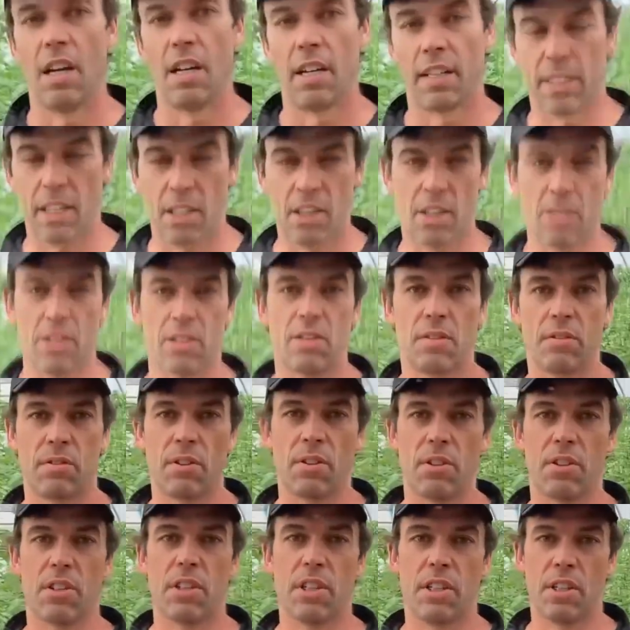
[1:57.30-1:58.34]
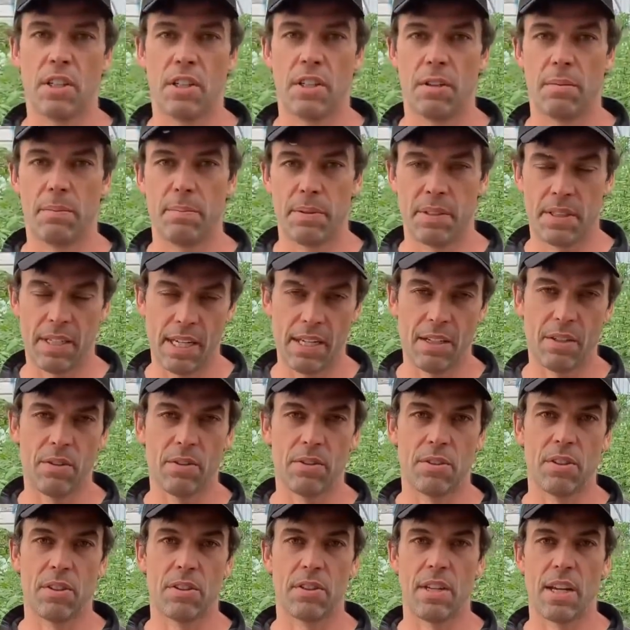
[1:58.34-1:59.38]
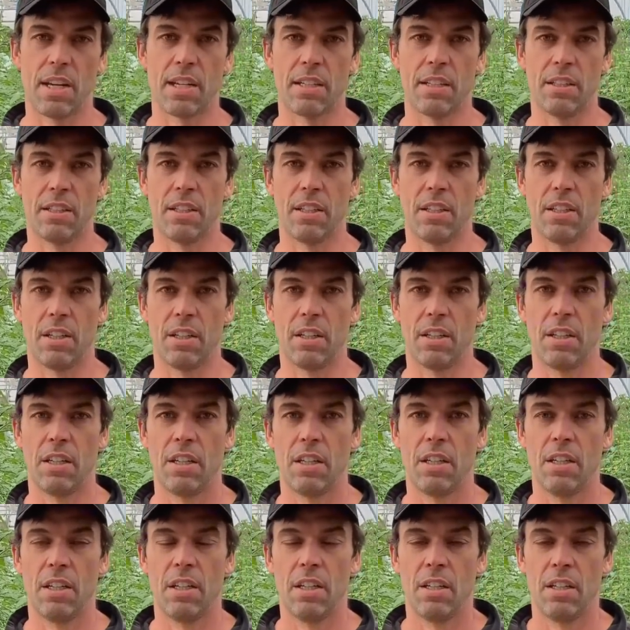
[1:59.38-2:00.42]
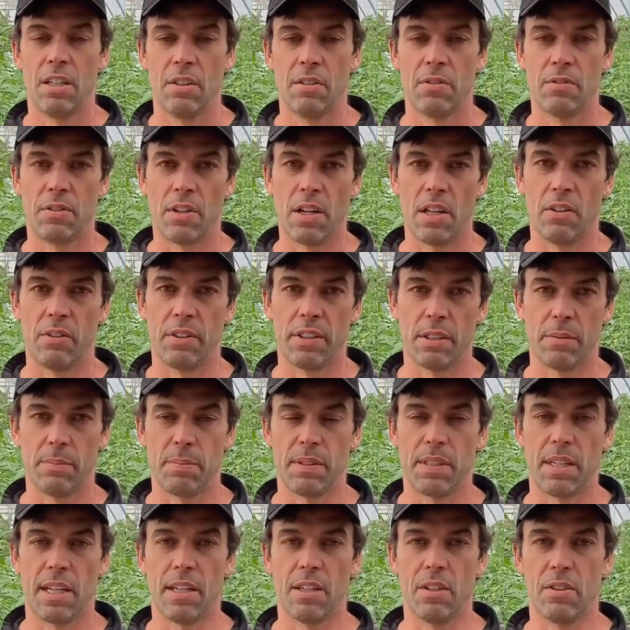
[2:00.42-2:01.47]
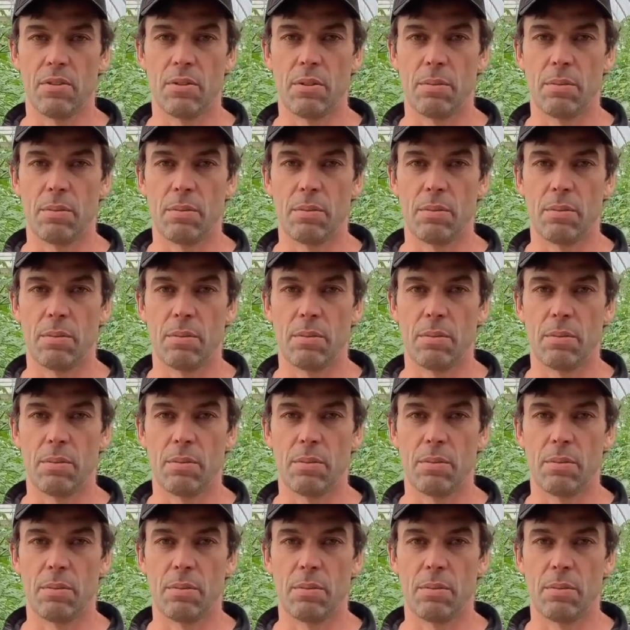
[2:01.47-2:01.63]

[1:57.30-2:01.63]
Carrots the first year, potatoes the second year. Following the potatoes, we